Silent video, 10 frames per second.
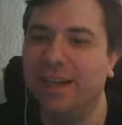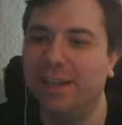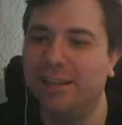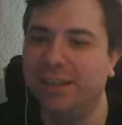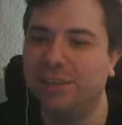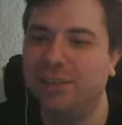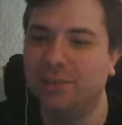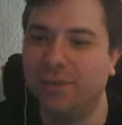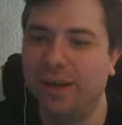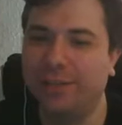In addition,
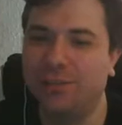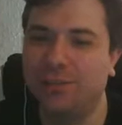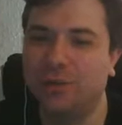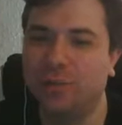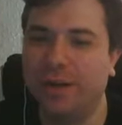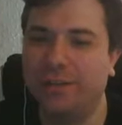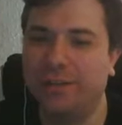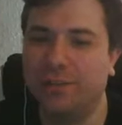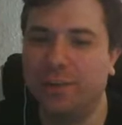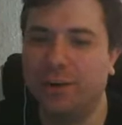the range of Gorbad's
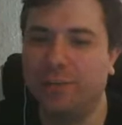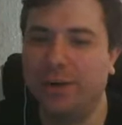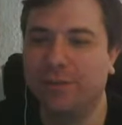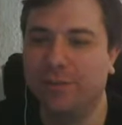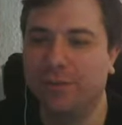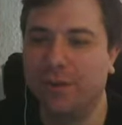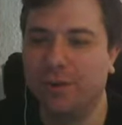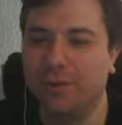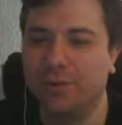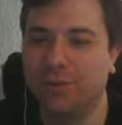inspiring presence for
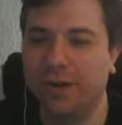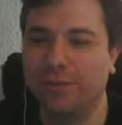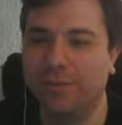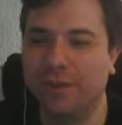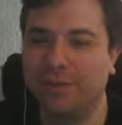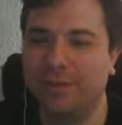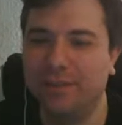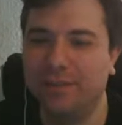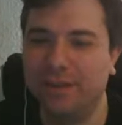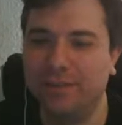hold your ground abilities
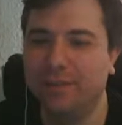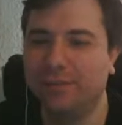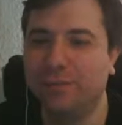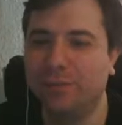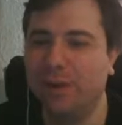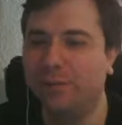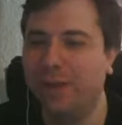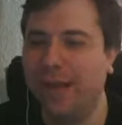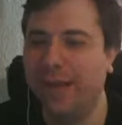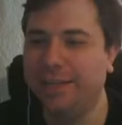increases from 12
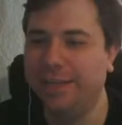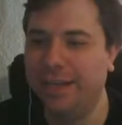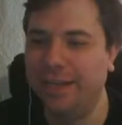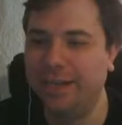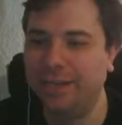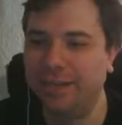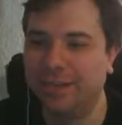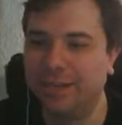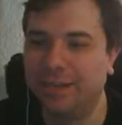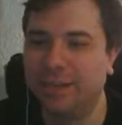to 18.
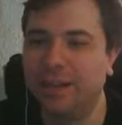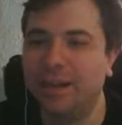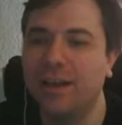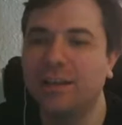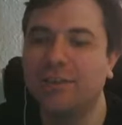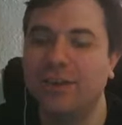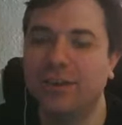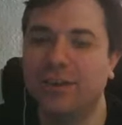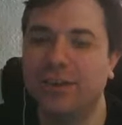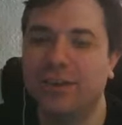
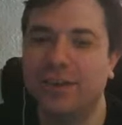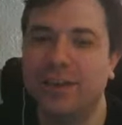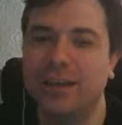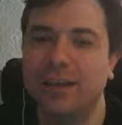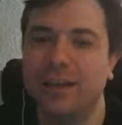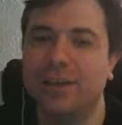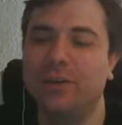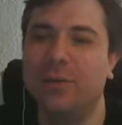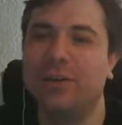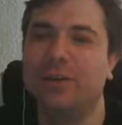So
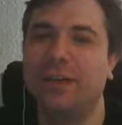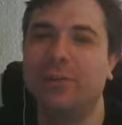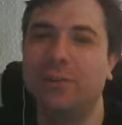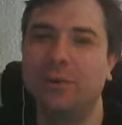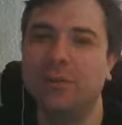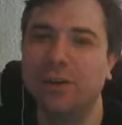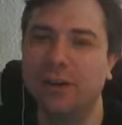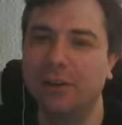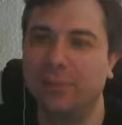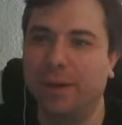you always are going to want to
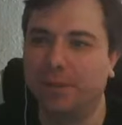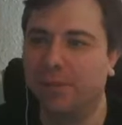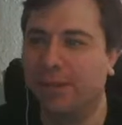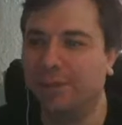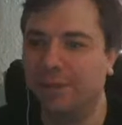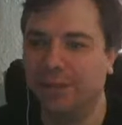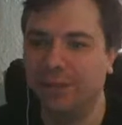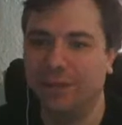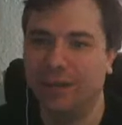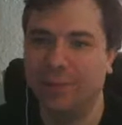include a battle standard in
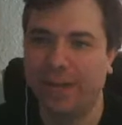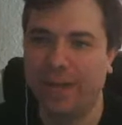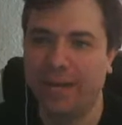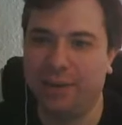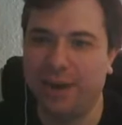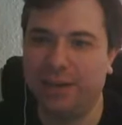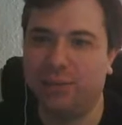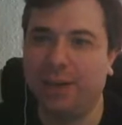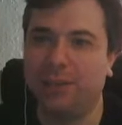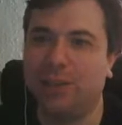your army anyway,
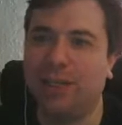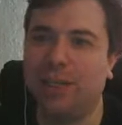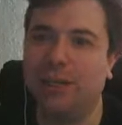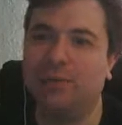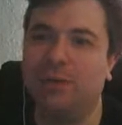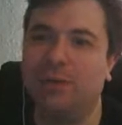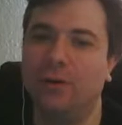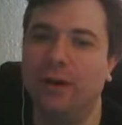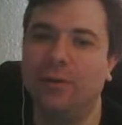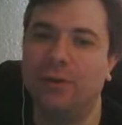especially if you
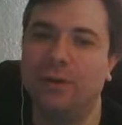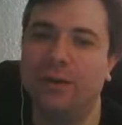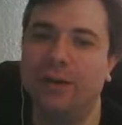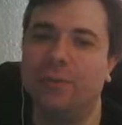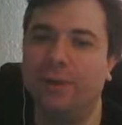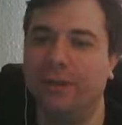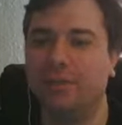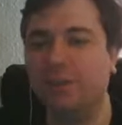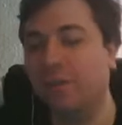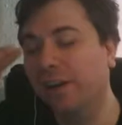have got an army
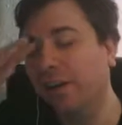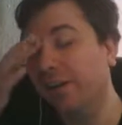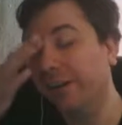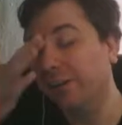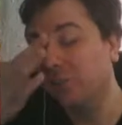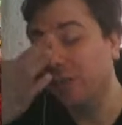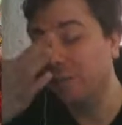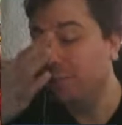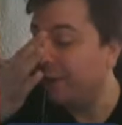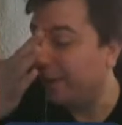that's got low
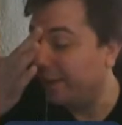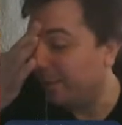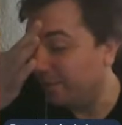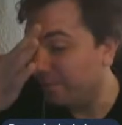leadership, like